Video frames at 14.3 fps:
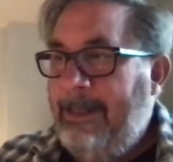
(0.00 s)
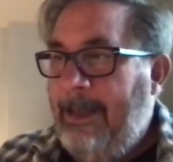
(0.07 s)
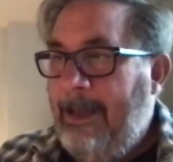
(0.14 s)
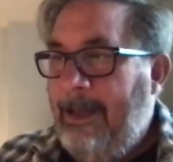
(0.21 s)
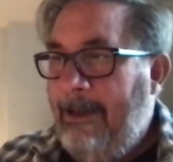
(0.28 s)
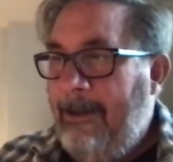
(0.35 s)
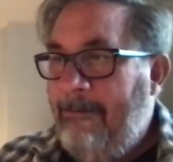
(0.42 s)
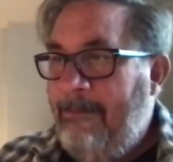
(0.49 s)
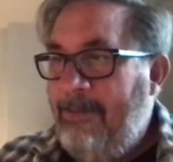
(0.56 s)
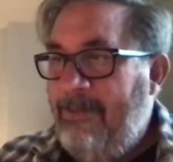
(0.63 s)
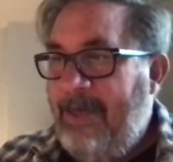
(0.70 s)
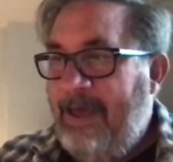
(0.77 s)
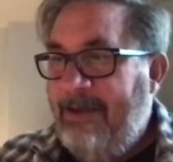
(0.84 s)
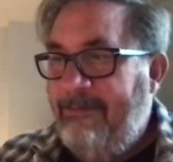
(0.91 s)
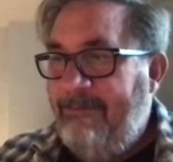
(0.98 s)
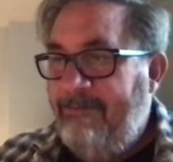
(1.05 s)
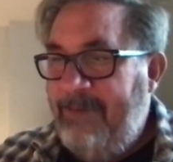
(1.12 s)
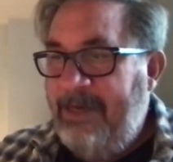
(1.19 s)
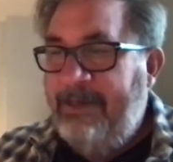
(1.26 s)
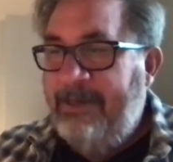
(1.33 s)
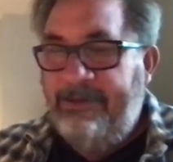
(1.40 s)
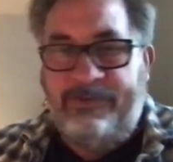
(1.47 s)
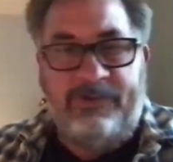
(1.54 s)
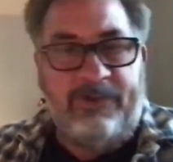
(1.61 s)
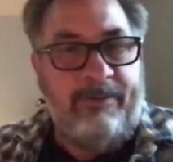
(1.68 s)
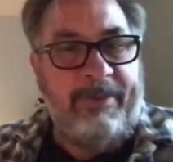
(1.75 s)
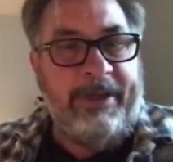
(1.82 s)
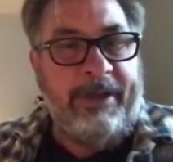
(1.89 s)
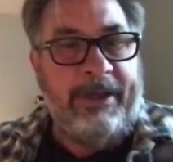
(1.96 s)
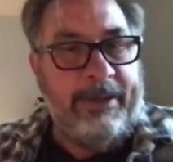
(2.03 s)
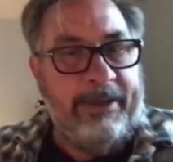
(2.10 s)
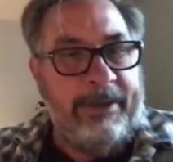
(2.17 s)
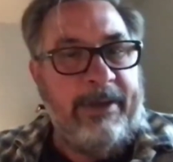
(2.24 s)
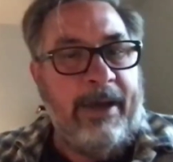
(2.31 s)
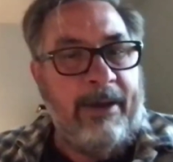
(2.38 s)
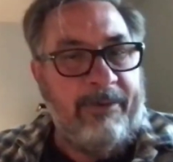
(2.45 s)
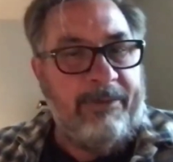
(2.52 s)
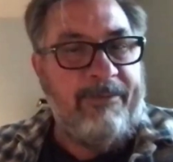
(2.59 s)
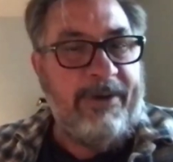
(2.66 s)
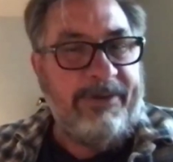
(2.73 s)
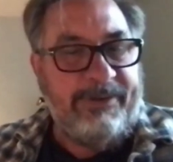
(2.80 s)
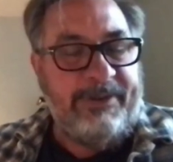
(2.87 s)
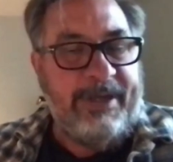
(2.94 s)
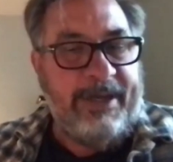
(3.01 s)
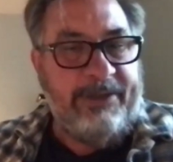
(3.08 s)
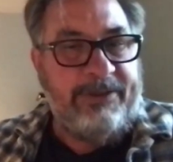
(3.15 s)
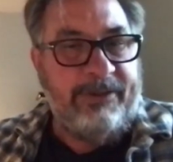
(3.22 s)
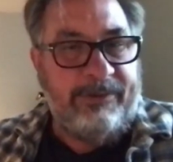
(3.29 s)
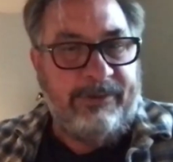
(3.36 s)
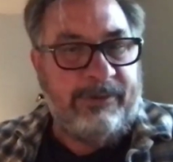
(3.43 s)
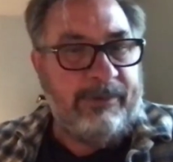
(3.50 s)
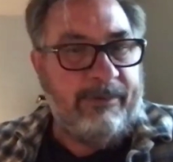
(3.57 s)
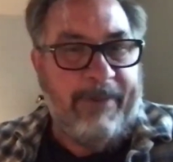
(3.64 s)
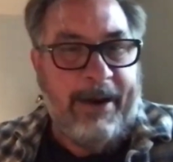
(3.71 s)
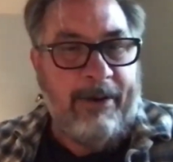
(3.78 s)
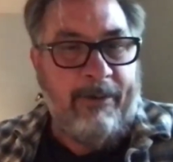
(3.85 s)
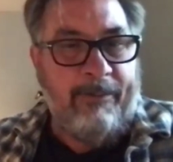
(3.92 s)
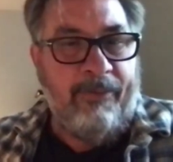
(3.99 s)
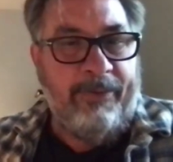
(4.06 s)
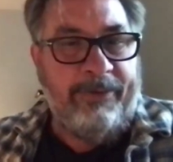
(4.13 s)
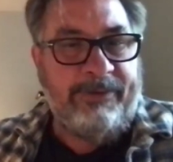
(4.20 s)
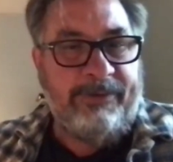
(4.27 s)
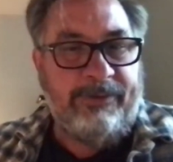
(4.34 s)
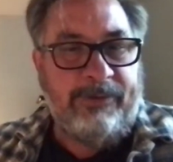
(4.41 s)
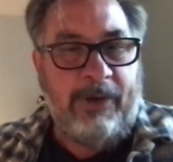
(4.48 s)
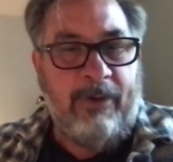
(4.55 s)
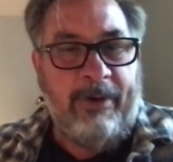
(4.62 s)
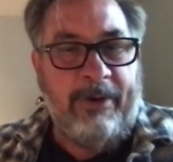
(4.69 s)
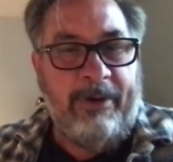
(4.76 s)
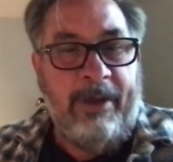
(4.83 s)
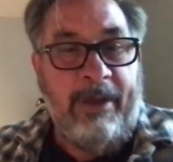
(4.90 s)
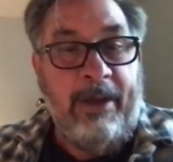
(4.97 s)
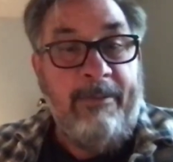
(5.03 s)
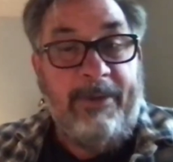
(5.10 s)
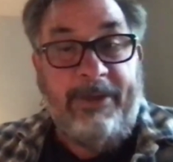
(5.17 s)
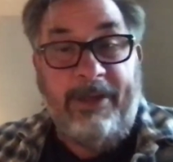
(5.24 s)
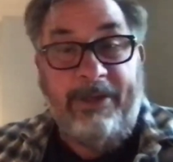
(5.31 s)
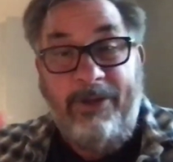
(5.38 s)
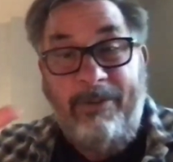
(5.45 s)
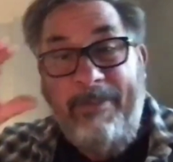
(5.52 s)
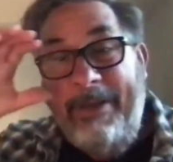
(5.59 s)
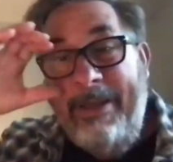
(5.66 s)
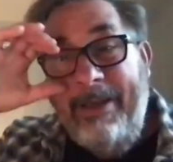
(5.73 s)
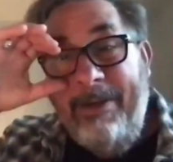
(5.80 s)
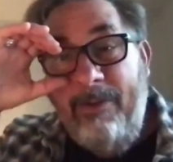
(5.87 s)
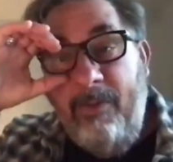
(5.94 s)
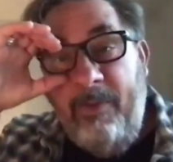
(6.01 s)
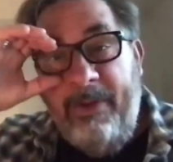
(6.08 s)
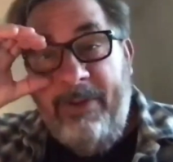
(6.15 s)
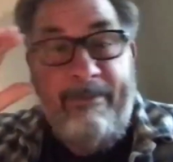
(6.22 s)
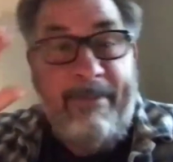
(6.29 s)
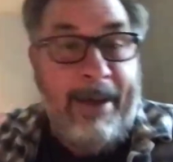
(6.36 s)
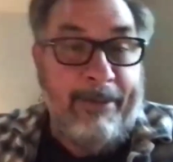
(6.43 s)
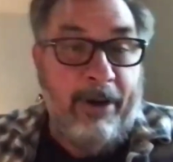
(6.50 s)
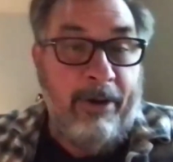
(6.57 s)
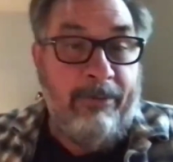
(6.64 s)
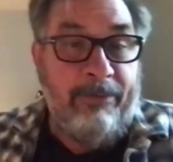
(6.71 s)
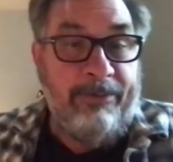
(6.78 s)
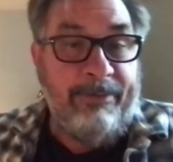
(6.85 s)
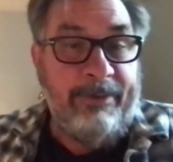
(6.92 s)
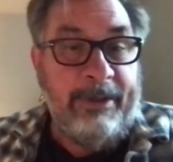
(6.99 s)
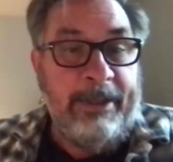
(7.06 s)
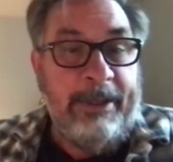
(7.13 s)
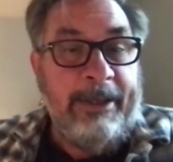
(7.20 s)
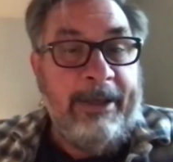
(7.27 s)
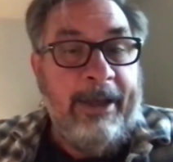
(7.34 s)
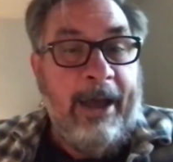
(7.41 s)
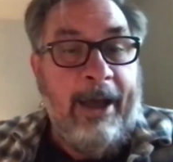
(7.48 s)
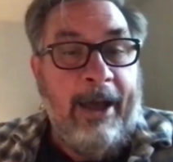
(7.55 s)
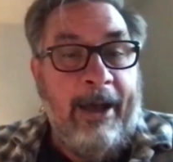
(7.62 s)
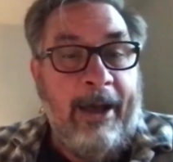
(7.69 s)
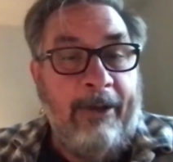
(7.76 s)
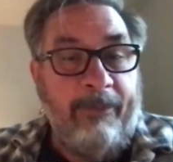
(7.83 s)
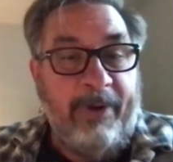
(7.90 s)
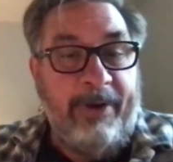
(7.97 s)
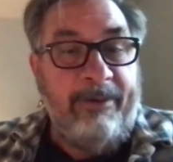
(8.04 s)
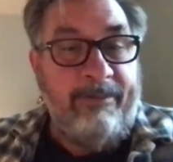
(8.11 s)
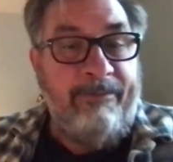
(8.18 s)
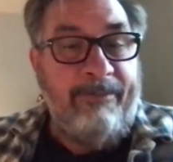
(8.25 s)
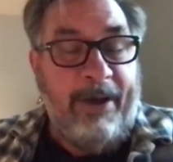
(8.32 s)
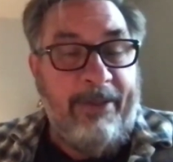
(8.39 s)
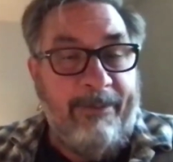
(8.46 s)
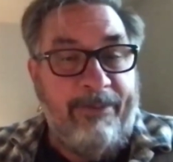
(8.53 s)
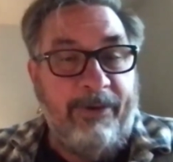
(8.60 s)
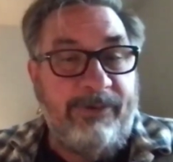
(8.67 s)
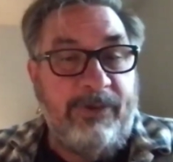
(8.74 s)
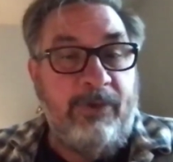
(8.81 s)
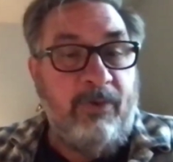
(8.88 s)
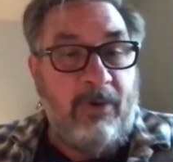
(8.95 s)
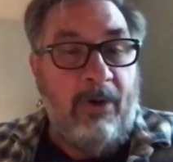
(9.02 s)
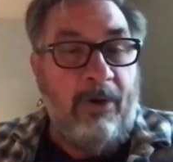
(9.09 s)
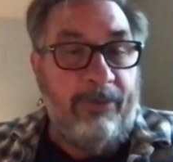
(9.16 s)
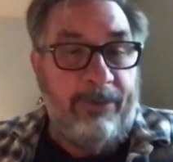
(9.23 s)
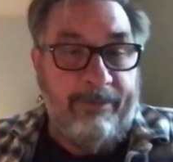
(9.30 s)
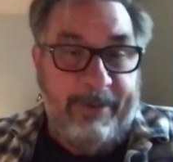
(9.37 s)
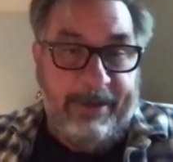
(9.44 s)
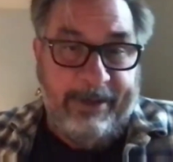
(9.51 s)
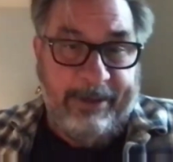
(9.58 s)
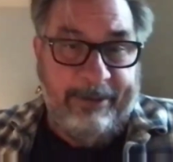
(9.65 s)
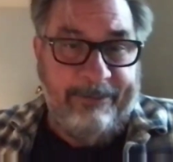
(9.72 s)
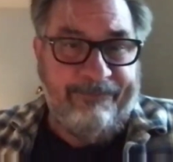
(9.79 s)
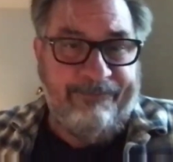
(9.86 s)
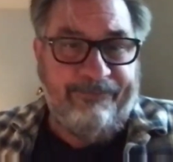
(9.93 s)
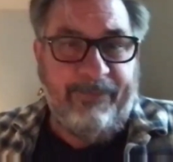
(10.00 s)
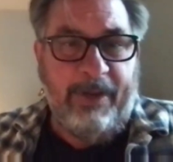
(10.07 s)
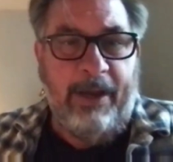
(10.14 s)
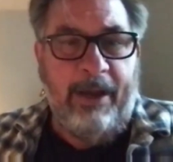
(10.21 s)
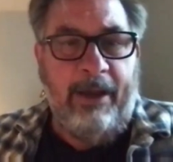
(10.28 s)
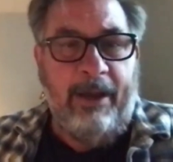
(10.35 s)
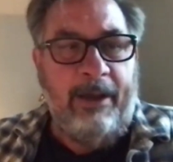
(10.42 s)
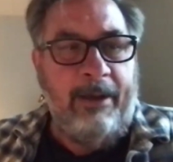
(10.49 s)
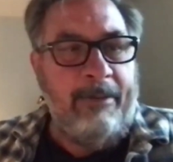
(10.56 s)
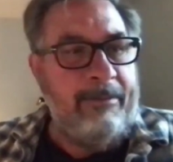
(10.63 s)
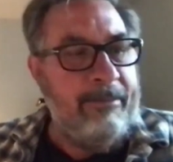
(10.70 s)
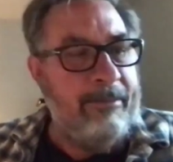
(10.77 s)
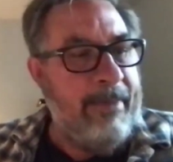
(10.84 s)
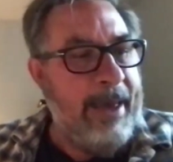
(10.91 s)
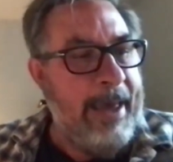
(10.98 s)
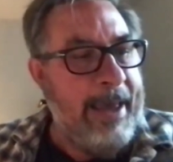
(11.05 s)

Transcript: that meetings should begin not with presentations or PowerPoints and so on, but they should begin with a memo, written by the person who called the meeting, and